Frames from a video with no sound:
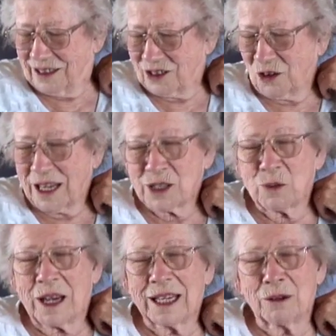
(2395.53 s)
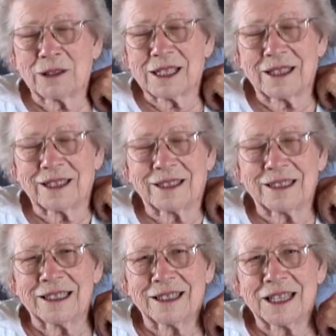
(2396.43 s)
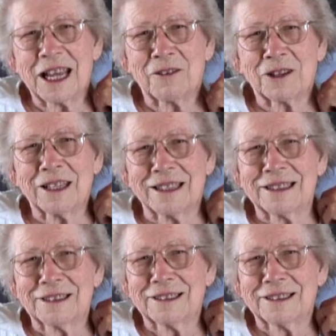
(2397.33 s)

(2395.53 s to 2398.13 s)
so that's why he was in the, in the Navy.